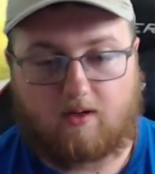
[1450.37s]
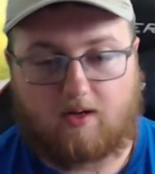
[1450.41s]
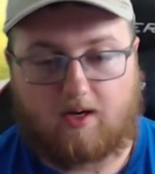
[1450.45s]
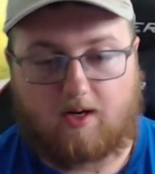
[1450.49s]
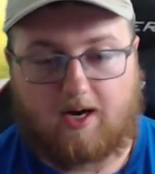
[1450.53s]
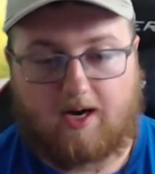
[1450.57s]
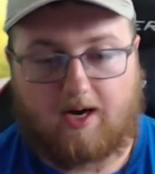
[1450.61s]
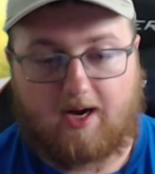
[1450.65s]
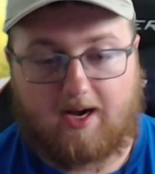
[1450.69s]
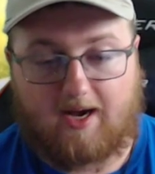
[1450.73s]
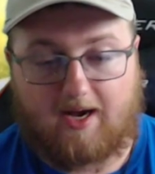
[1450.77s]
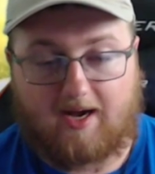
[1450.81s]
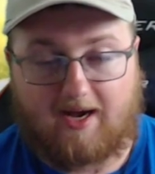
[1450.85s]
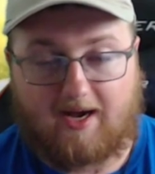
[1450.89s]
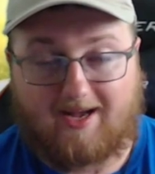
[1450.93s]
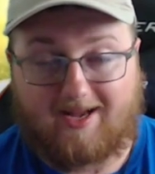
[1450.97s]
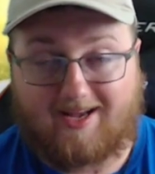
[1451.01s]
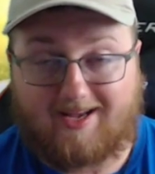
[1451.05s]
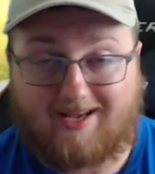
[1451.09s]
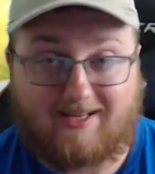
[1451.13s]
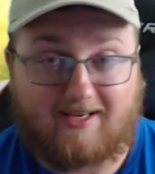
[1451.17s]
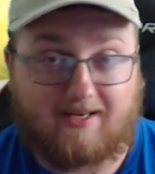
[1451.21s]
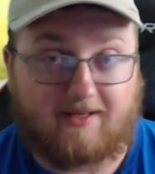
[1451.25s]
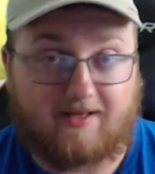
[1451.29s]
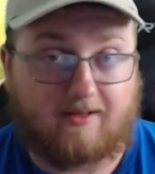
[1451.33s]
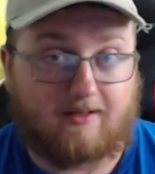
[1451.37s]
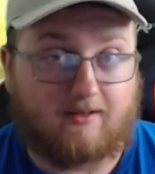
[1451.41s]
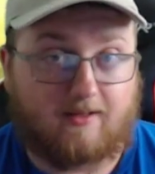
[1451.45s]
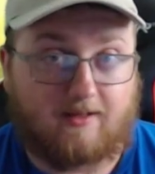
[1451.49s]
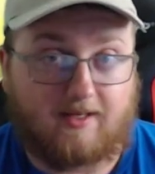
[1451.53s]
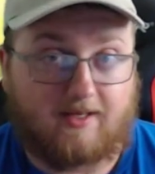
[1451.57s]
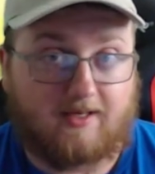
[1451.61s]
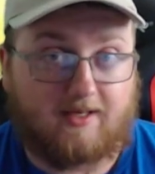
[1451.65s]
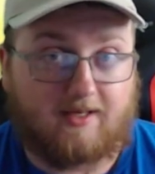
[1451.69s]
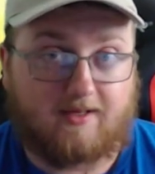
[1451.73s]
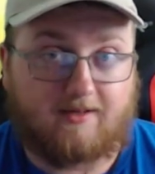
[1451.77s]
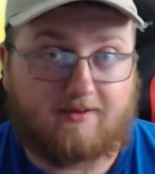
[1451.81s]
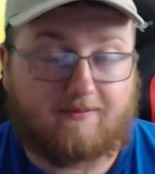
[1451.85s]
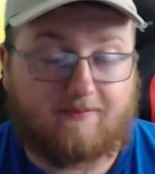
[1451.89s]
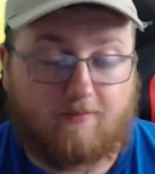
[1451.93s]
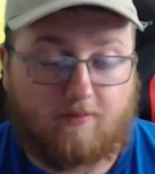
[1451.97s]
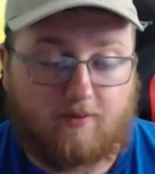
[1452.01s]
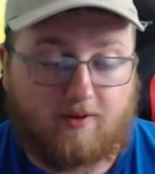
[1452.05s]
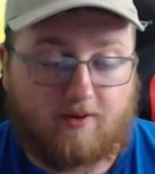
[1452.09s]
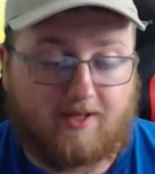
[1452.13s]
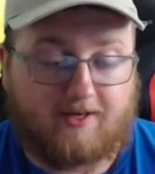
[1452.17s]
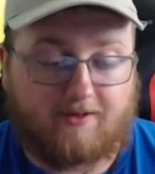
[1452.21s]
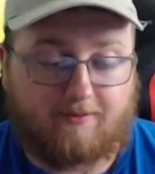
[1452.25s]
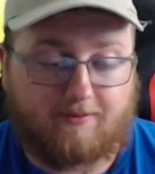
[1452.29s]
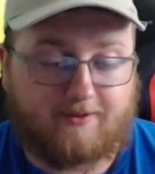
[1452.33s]
I hate it. It's for
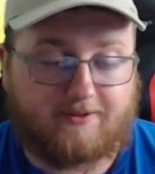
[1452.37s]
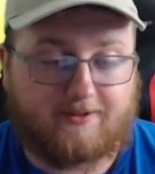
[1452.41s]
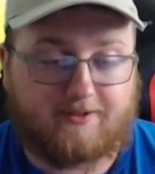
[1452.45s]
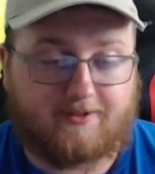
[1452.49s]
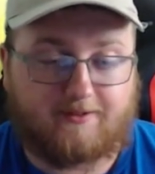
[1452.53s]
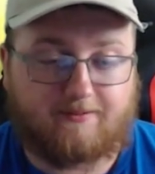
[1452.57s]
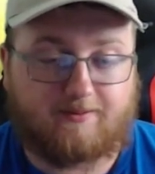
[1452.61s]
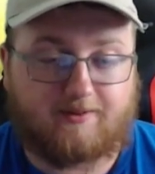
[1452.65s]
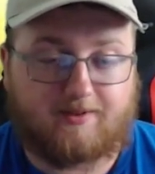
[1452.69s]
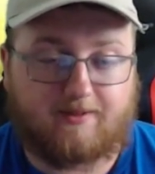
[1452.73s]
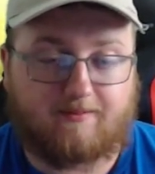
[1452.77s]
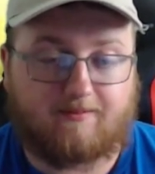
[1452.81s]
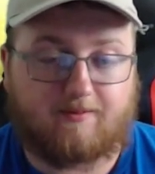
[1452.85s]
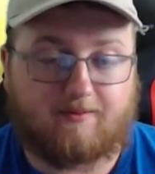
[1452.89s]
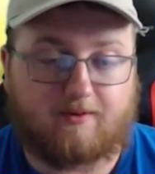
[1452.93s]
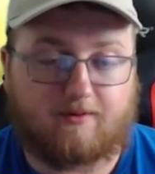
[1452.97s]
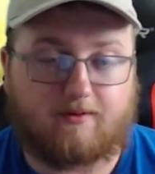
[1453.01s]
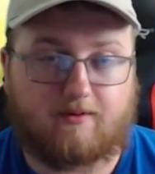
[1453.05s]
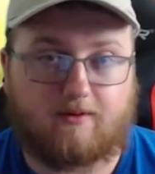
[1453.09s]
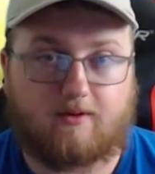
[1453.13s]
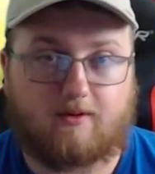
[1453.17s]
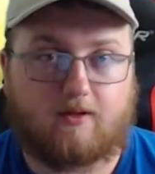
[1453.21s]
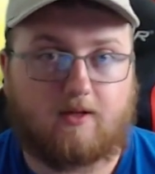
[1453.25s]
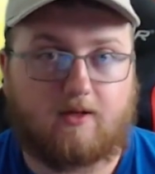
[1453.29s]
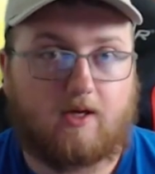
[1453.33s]
that reason specifically.